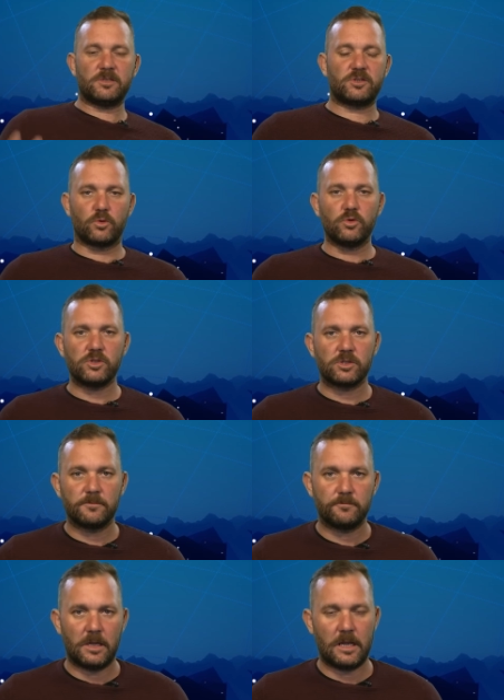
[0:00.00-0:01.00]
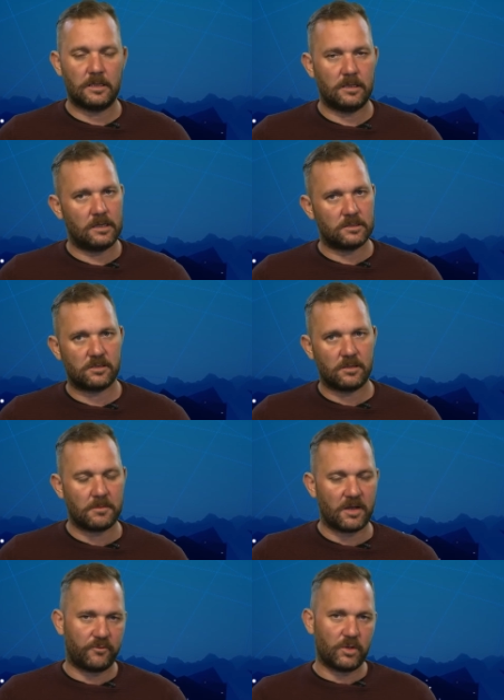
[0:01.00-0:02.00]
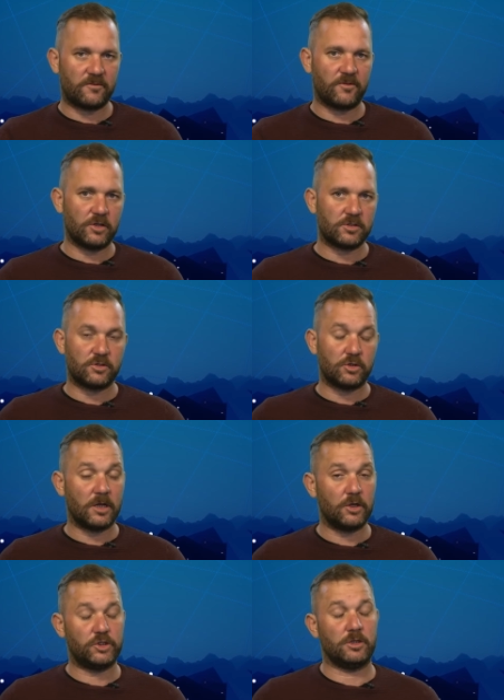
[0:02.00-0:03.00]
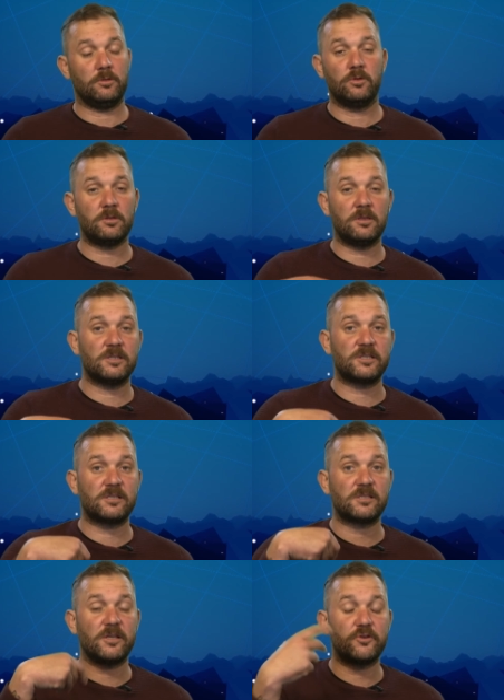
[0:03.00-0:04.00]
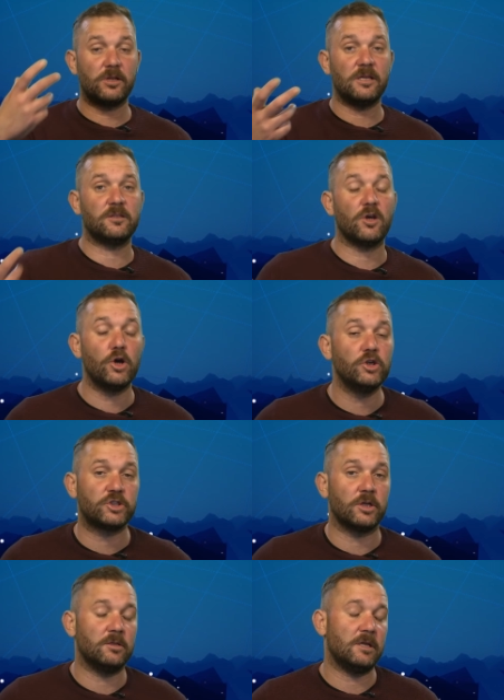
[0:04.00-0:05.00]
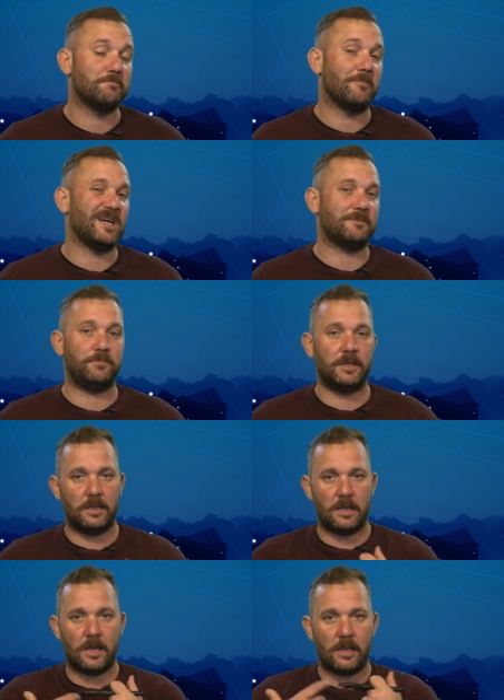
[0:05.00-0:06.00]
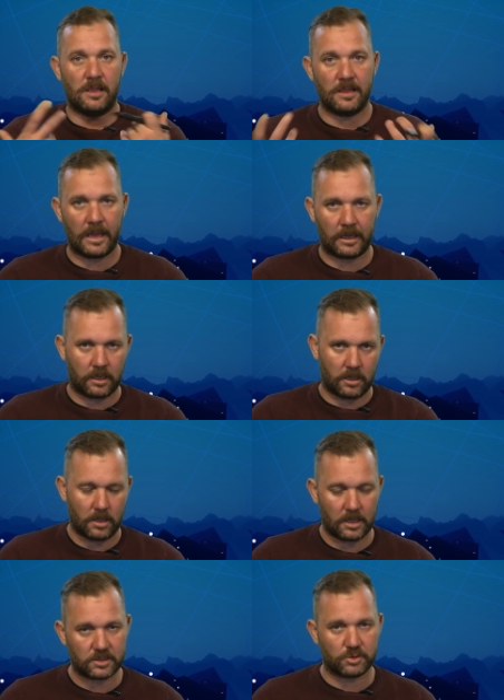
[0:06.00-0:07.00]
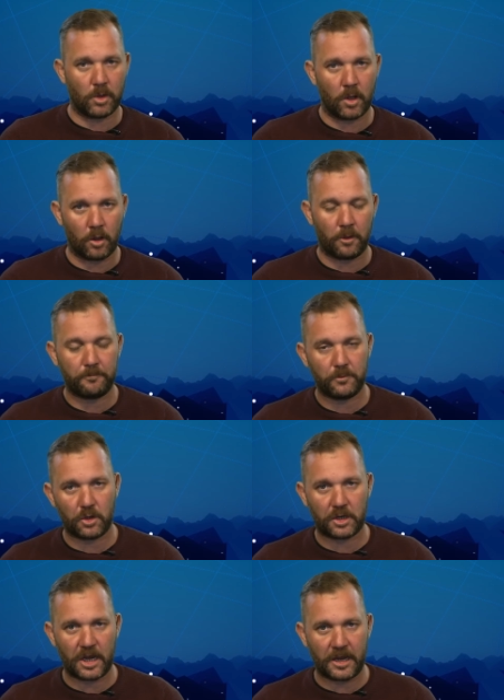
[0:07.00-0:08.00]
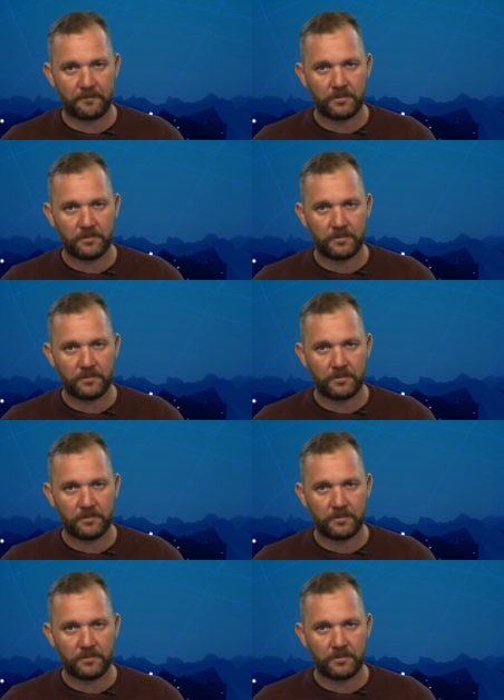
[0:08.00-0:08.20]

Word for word: source and it ends in the mouth where it flows into the ocean. Not necessarily the ocean, it might be a lake as well. Okay.